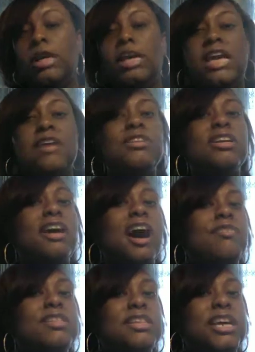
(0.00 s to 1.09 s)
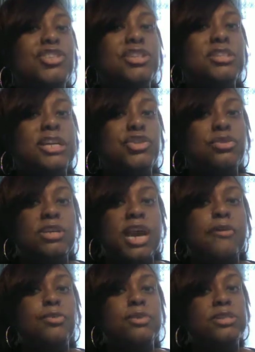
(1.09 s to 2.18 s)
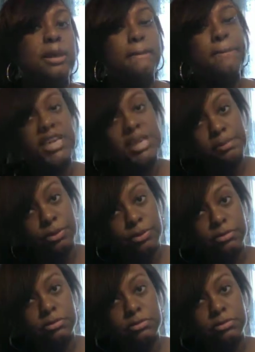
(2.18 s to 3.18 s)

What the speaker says: Even the conversations that you carry with some people,